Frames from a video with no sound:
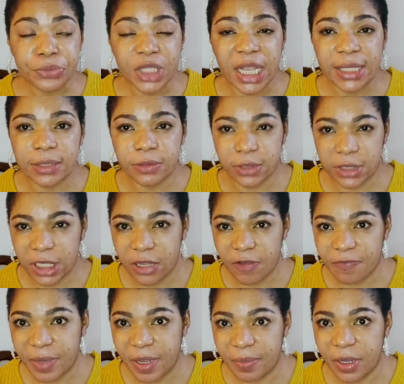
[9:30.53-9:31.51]
I, to take
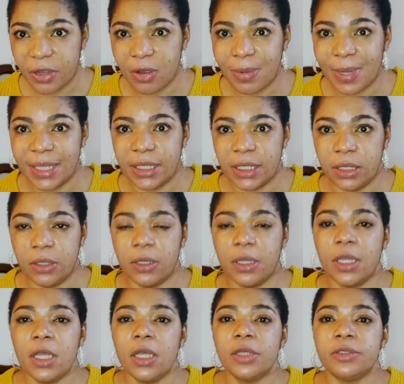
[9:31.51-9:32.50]
off my makeup I did not
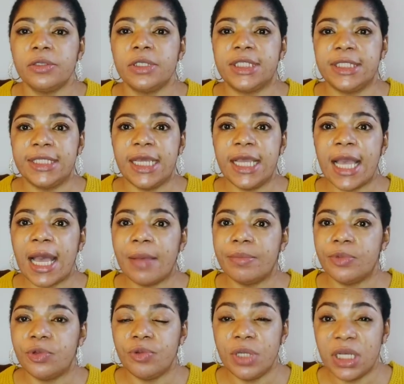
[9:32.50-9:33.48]
so today
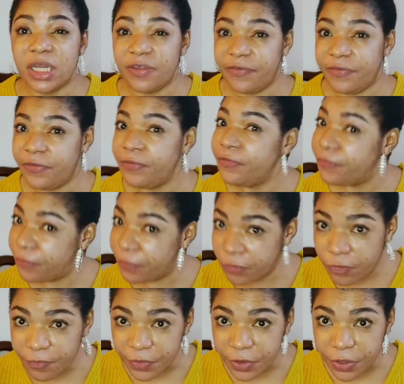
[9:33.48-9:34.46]
I'm doing the
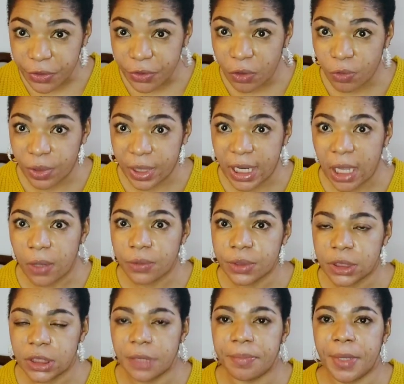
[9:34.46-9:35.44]
full video
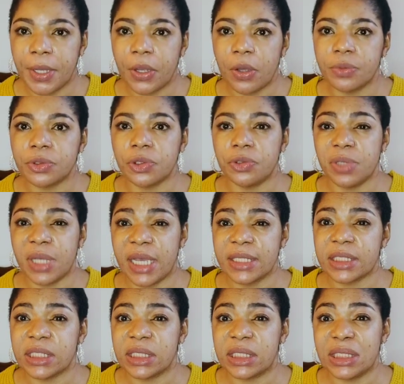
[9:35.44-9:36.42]
without the makeup so you
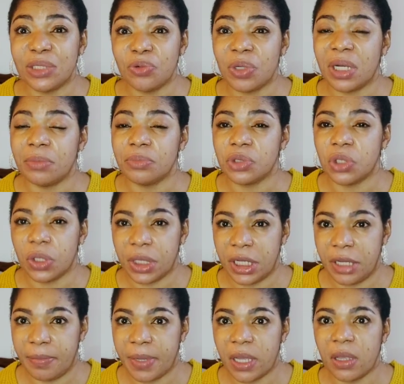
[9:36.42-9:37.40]
guys can see what I'm
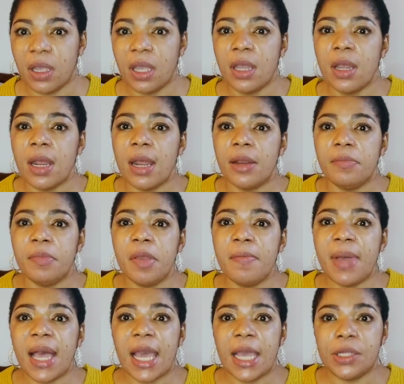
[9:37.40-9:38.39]
talking about
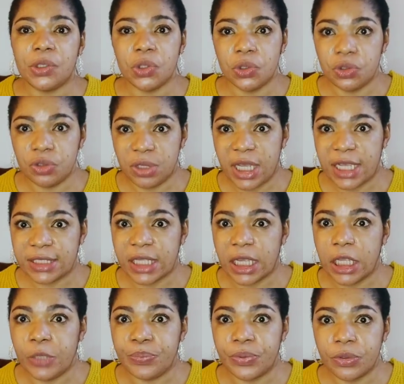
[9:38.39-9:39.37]
remember I told you guys
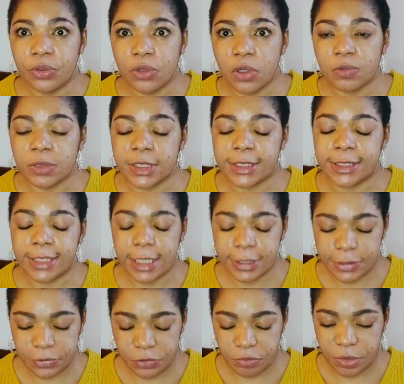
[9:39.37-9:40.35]
that a product was
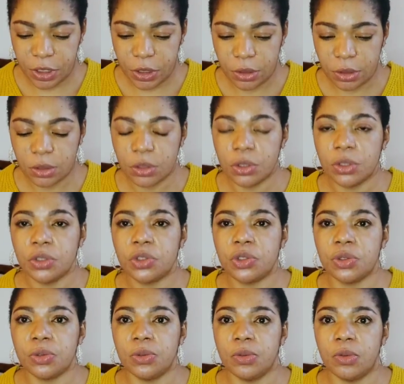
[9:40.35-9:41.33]
sent to me
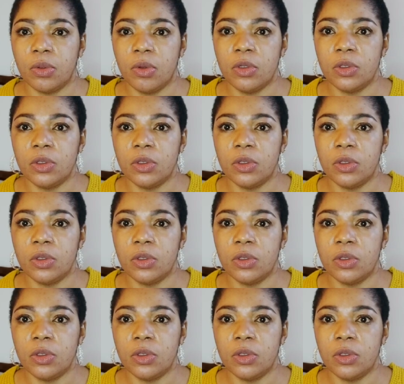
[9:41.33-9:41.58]
to